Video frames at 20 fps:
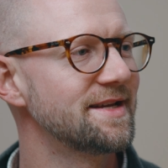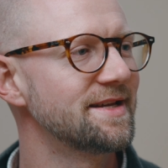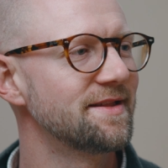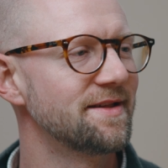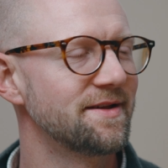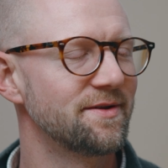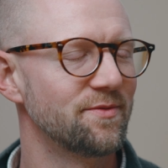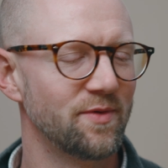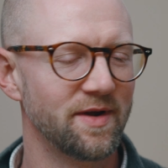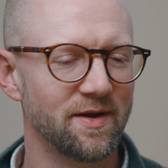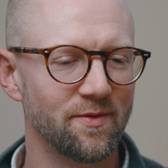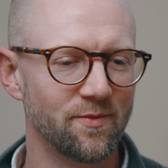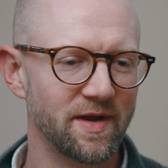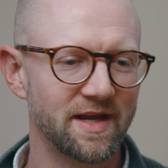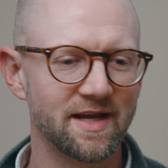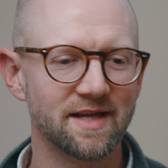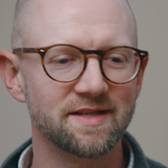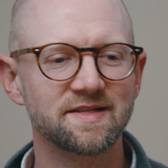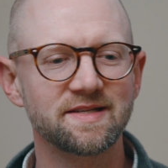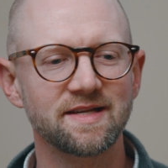it, we, we
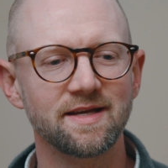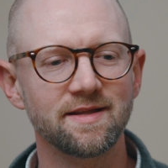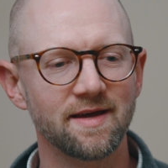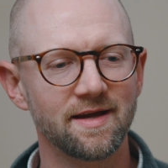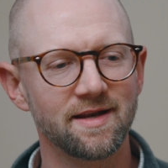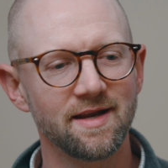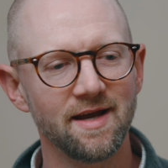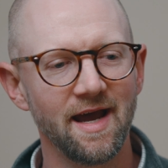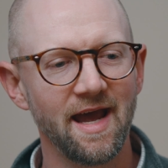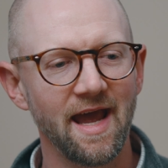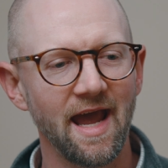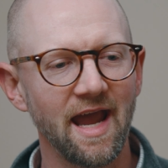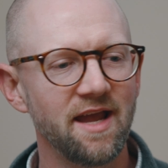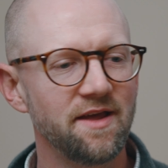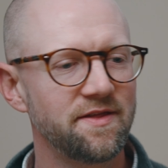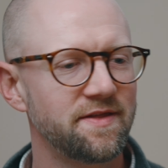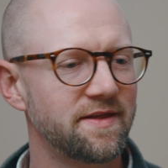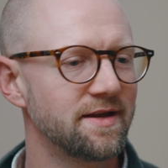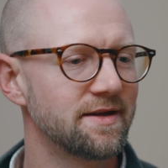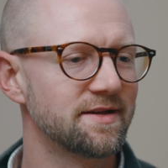can see that
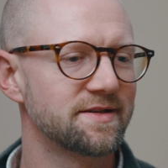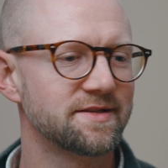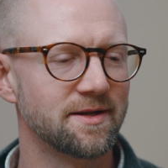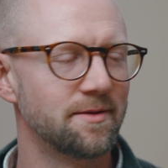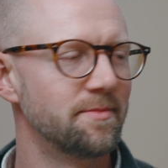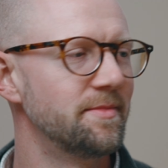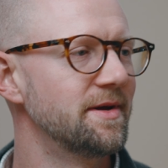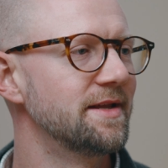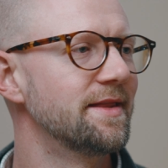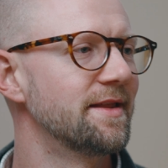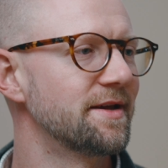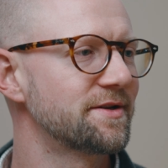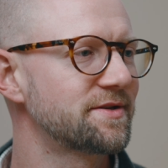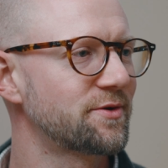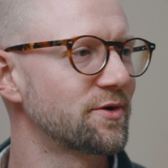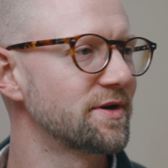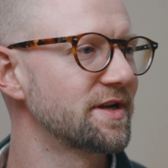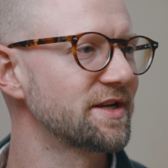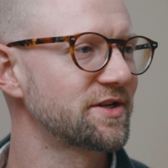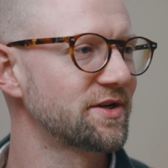atheism in the
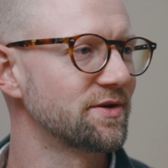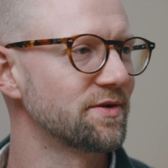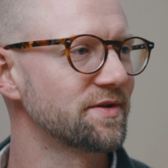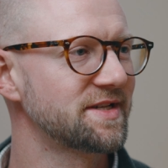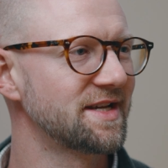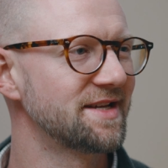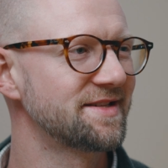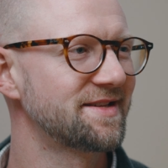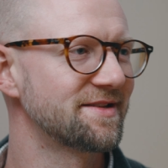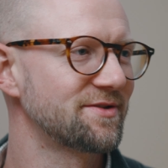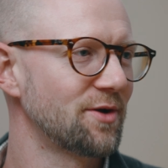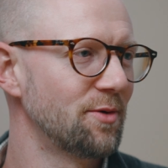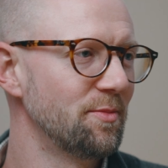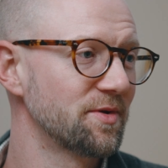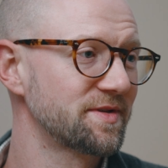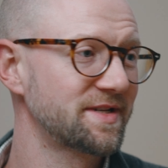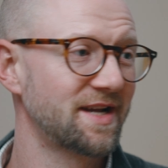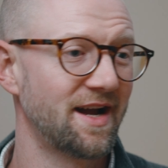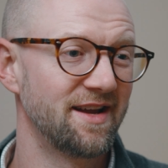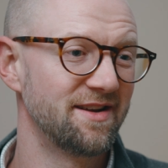traditional sense is
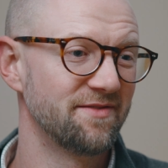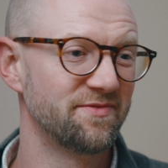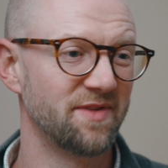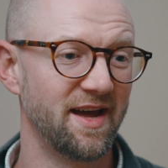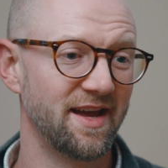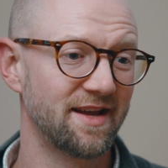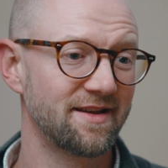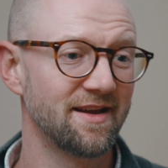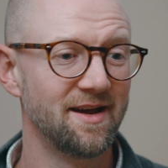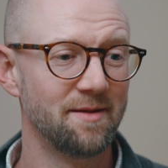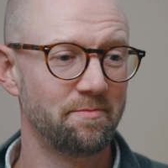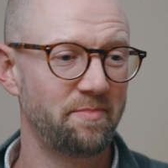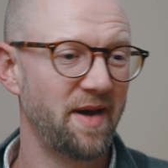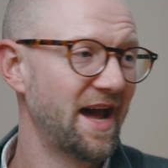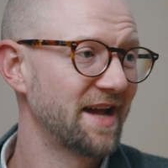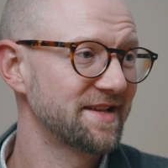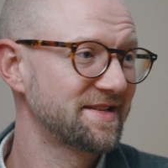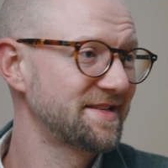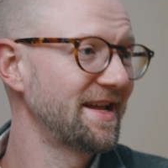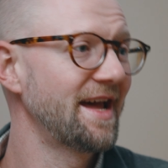almost kind of like
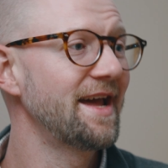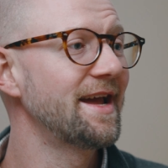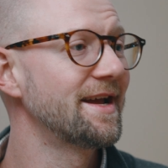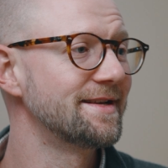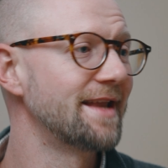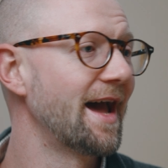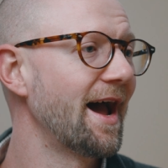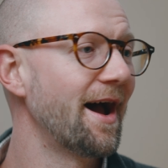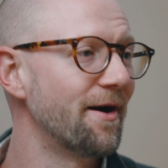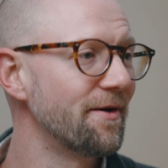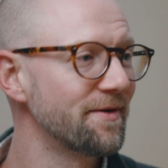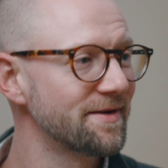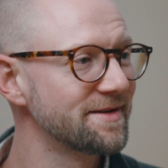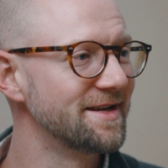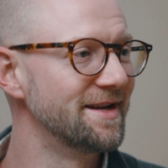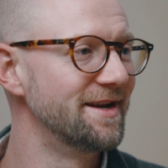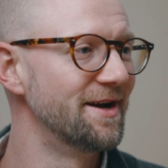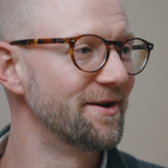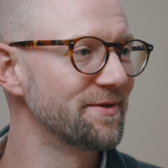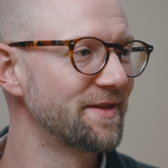passe now,
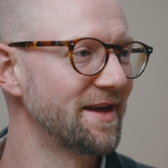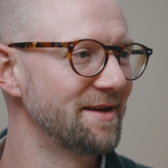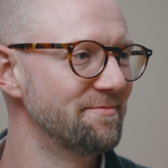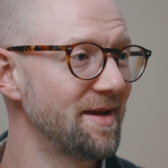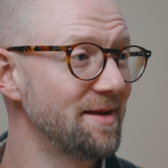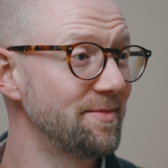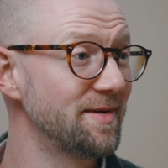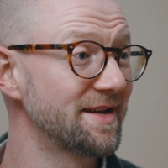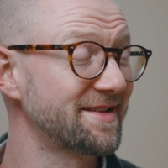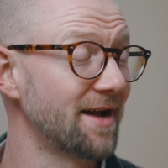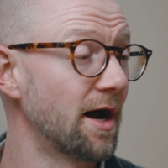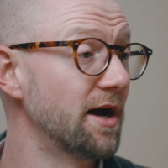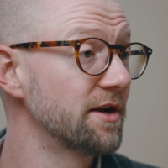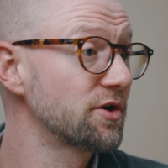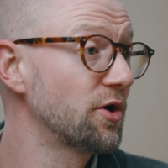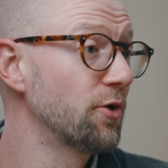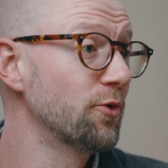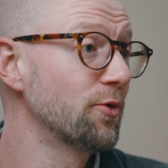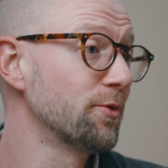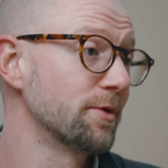you know, that maybe it's
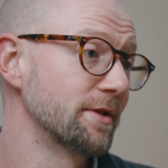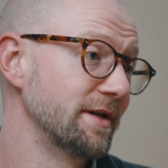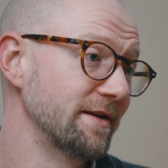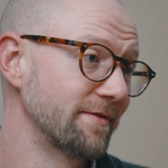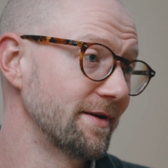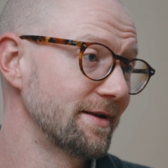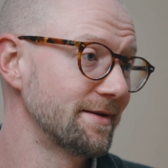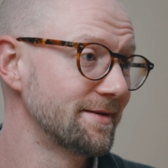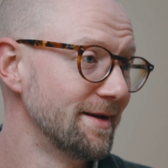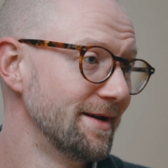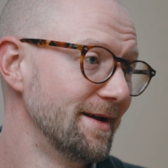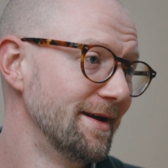uncool even.